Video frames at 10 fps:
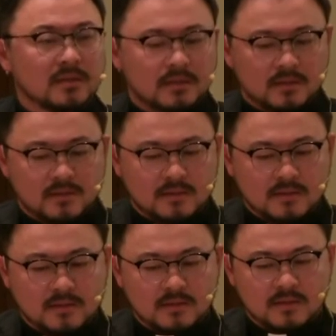
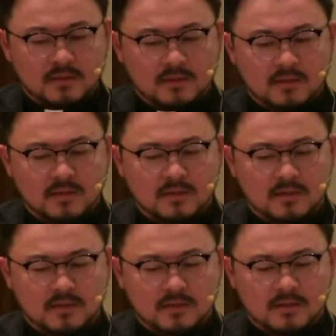
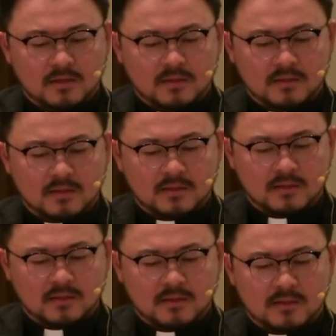
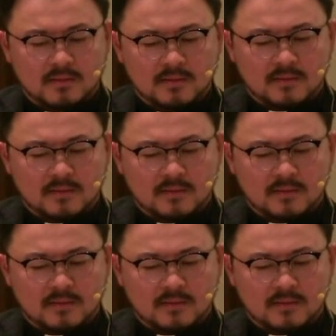[no speech]